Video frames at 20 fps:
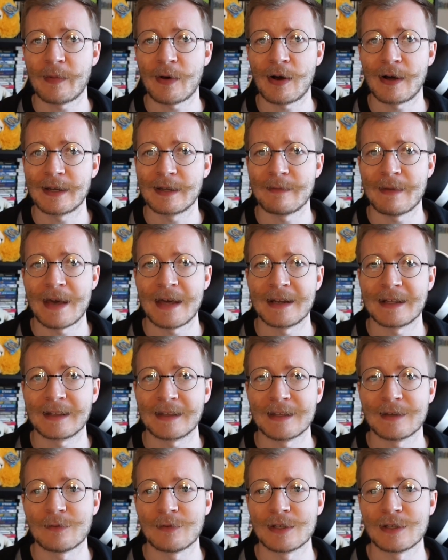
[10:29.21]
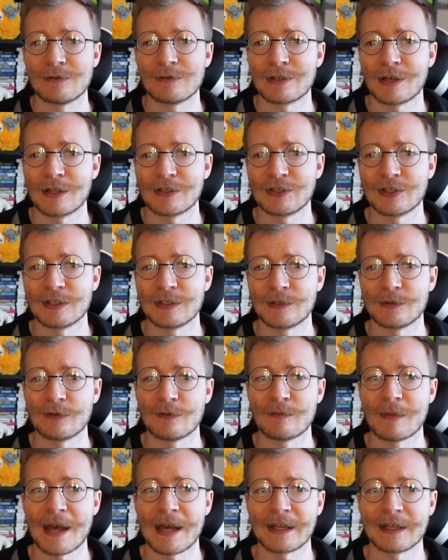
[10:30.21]
automatically when you touch it to a
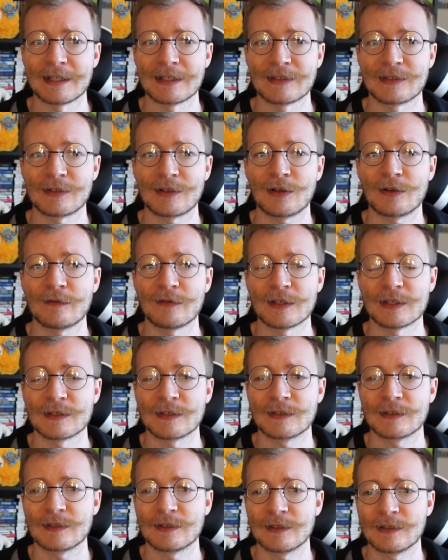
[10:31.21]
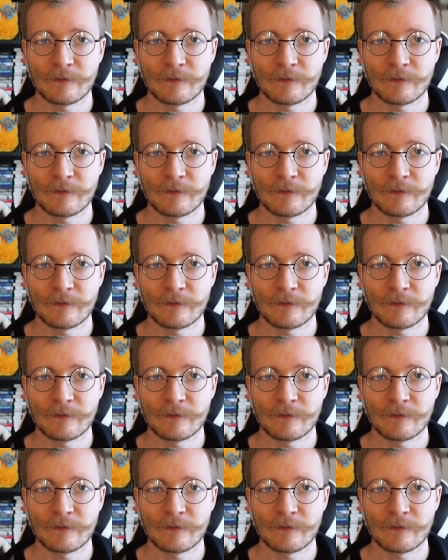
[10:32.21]
magnet surface.